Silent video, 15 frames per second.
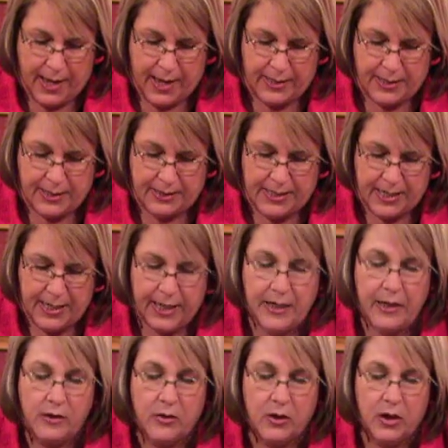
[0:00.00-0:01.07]
and
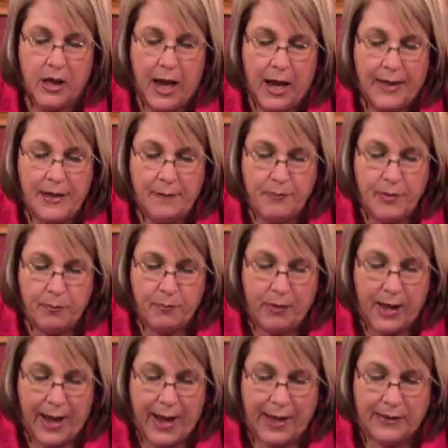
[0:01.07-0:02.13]
again line up the
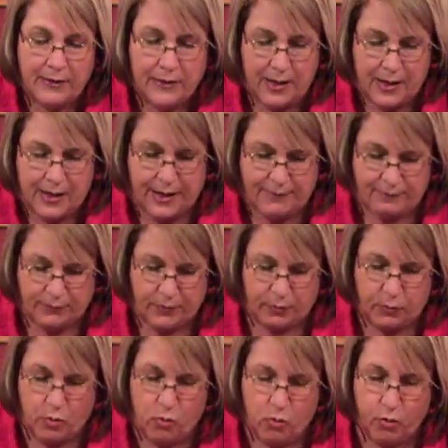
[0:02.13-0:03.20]
black line
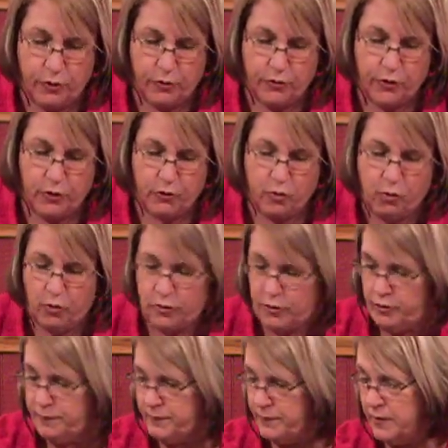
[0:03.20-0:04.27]
from corner to
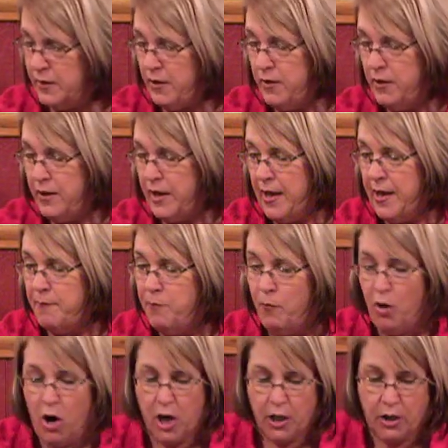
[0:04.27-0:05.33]
corner
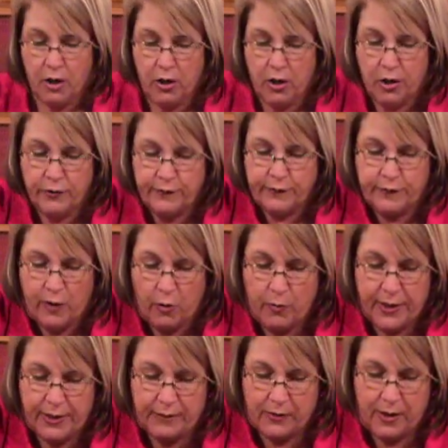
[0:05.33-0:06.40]
and mark our
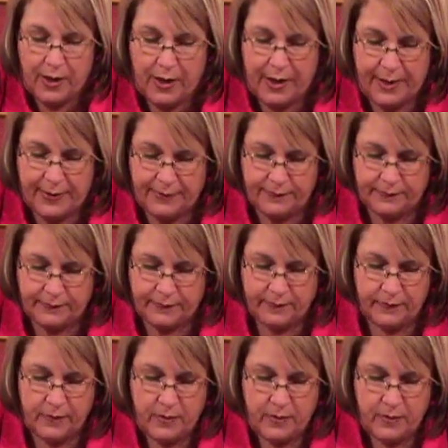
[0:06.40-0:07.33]
sewing lines,